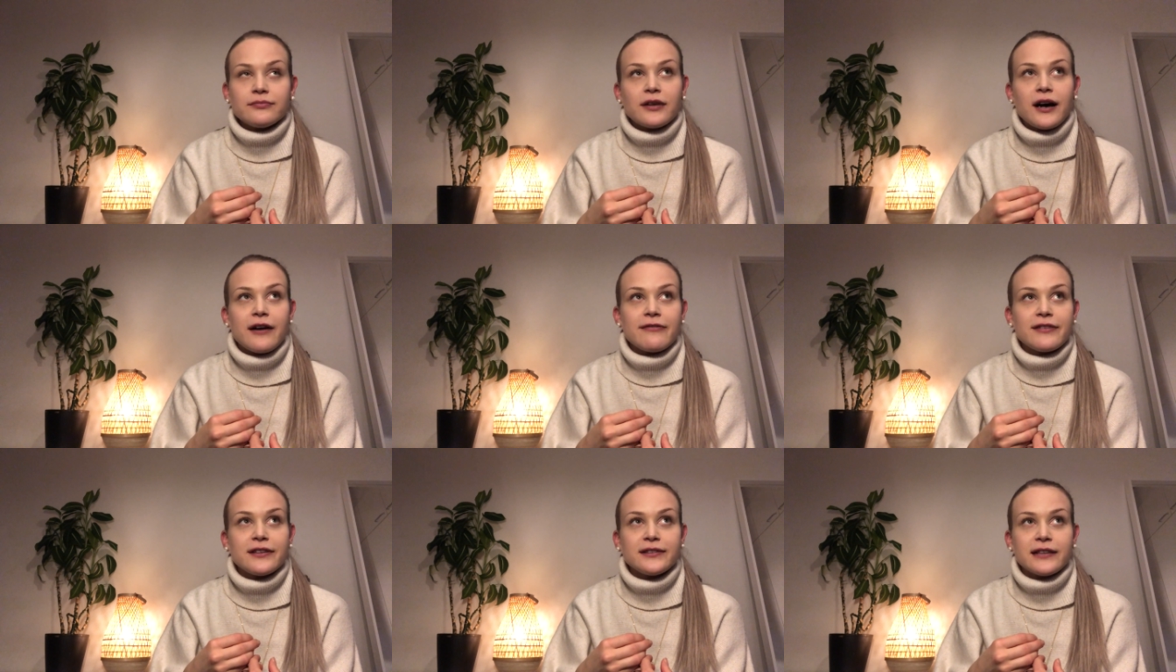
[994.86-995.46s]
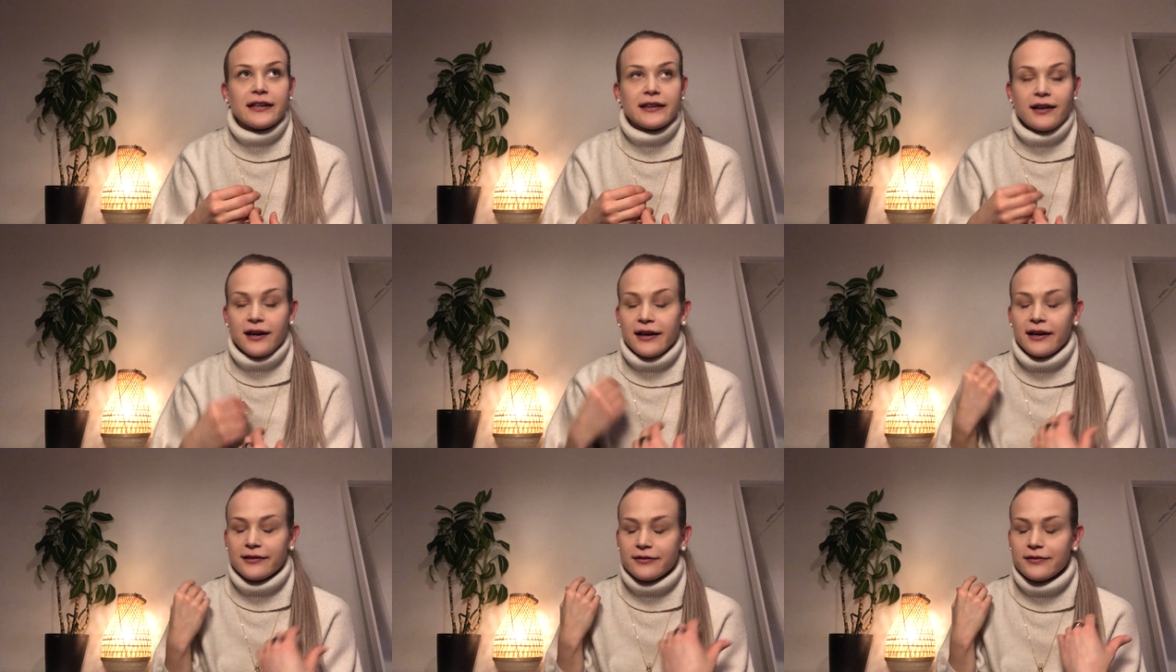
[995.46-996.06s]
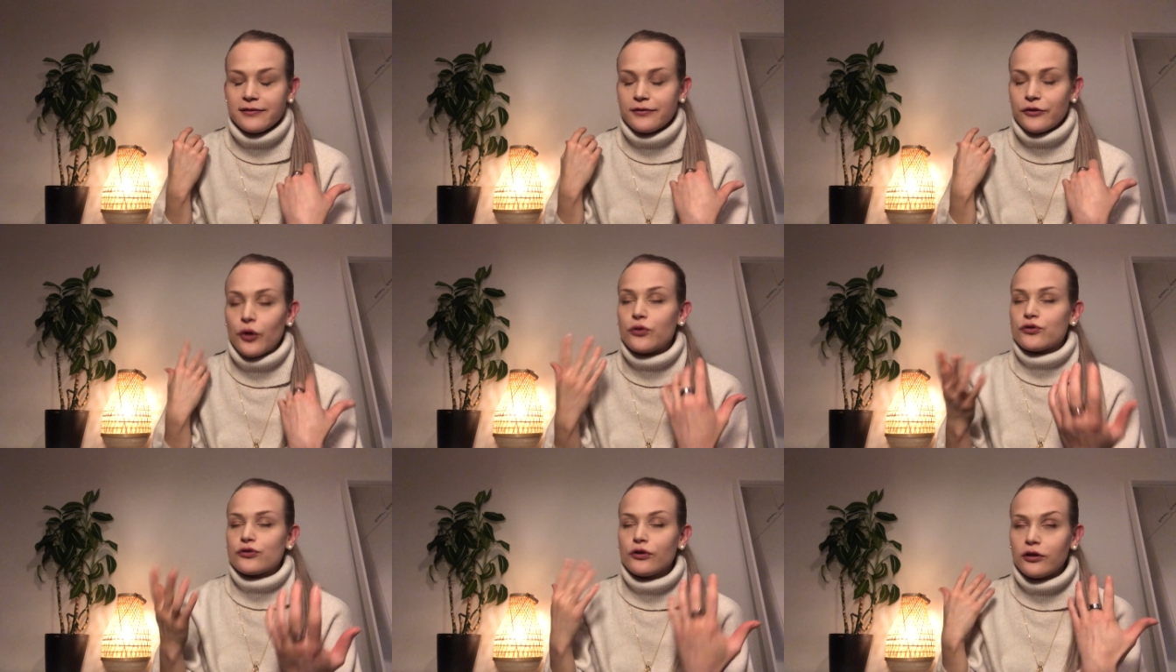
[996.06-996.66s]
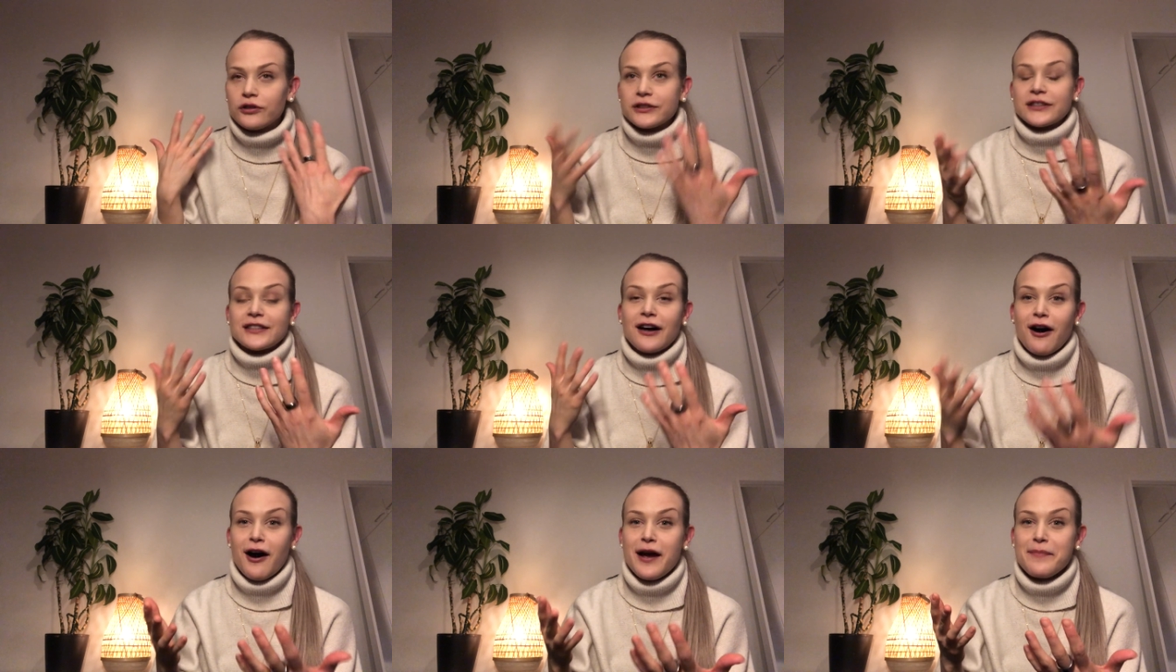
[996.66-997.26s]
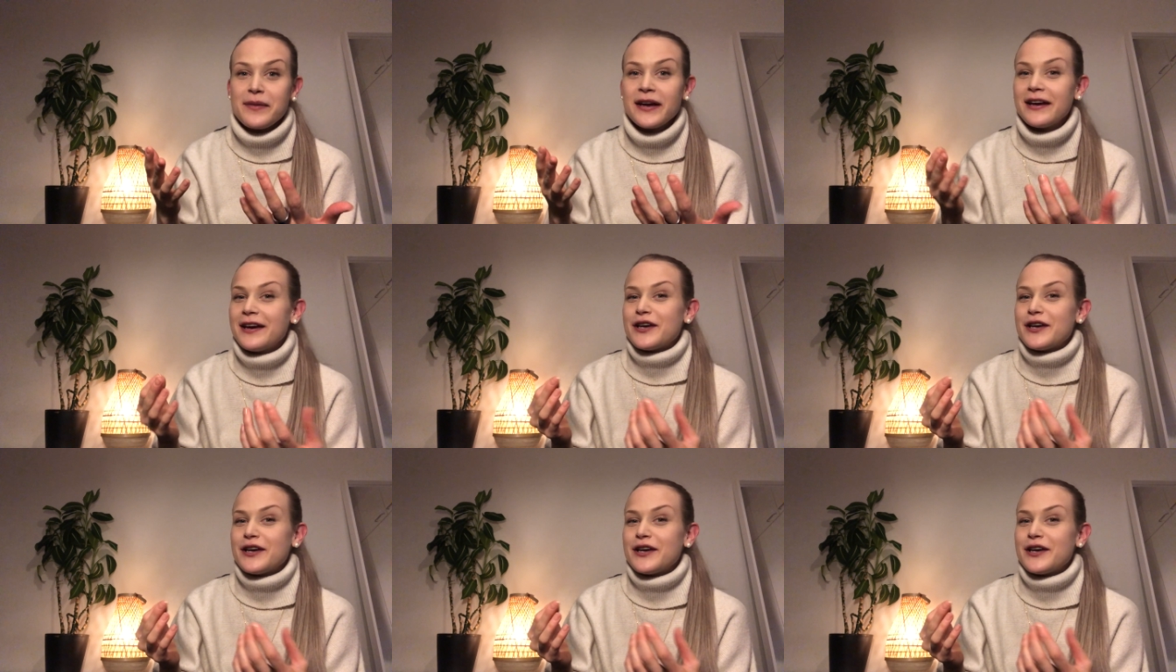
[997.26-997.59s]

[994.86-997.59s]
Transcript: I feel that I get those all the time